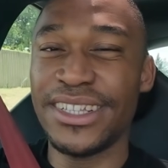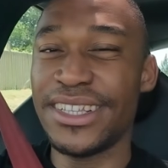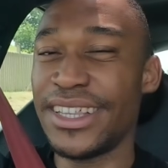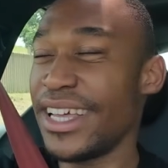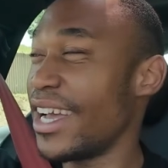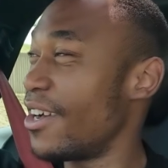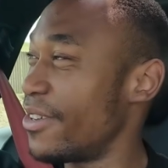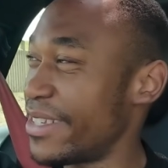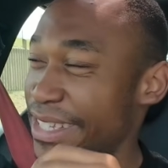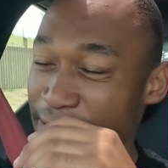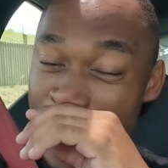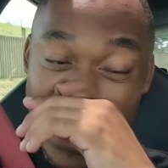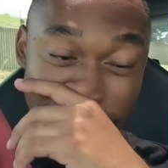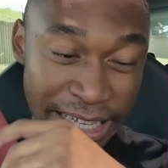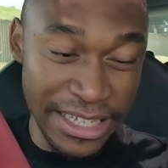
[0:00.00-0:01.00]
thing I was
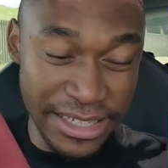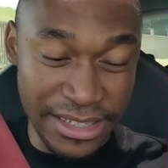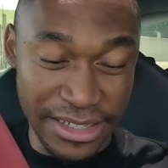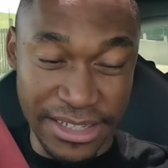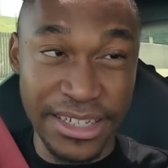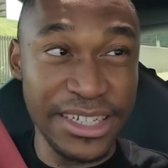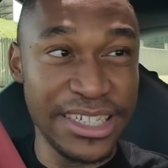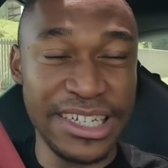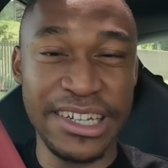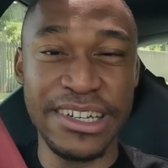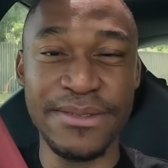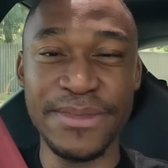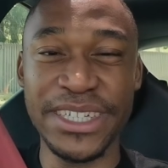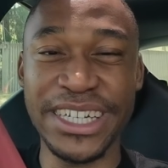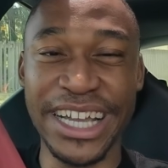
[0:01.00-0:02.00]
saying is, actually,
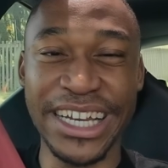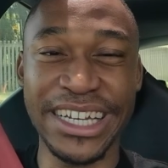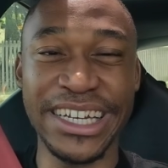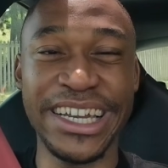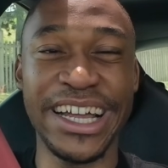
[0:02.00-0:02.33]
let me dial it